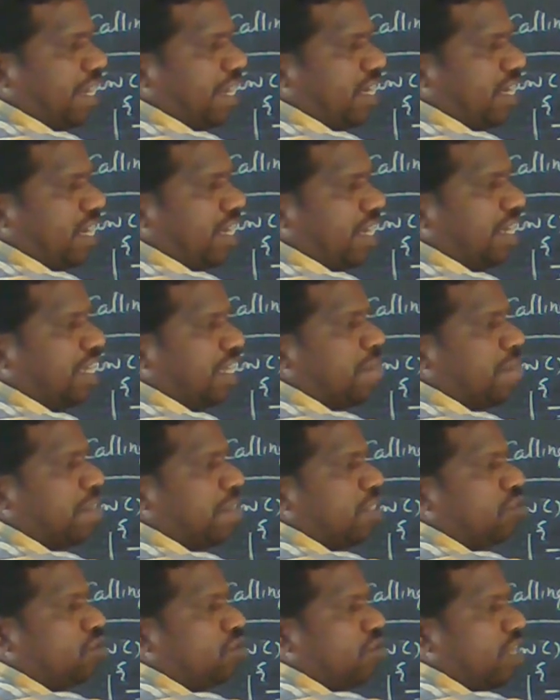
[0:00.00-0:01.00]
and coming
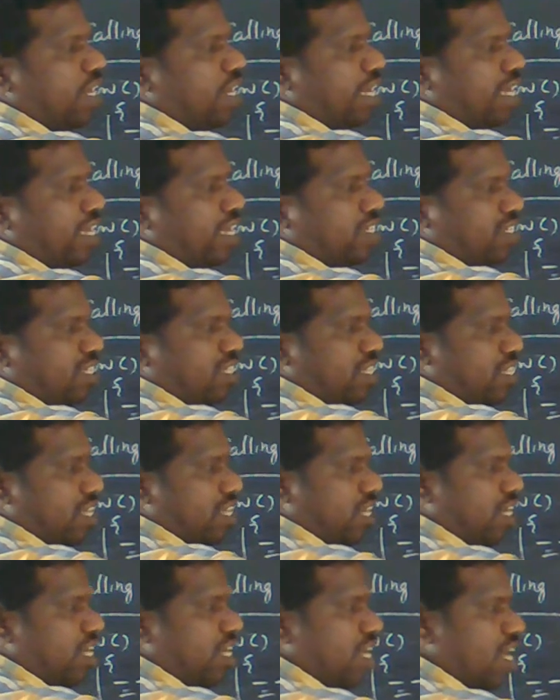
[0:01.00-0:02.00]
to recursion
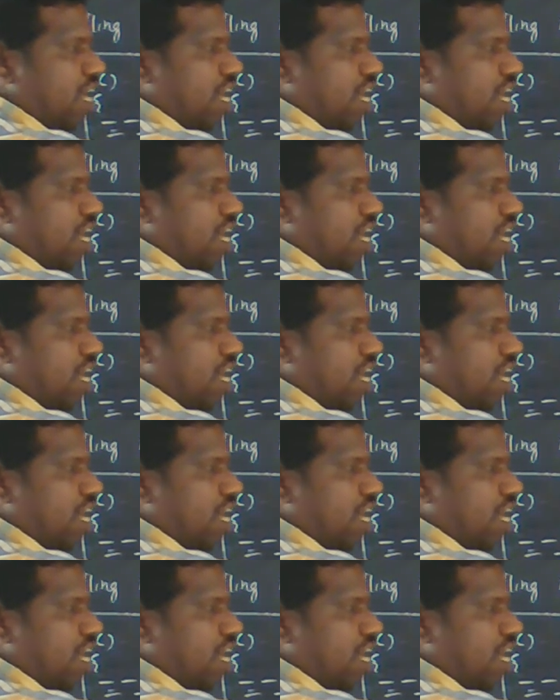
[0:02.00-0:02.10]
here,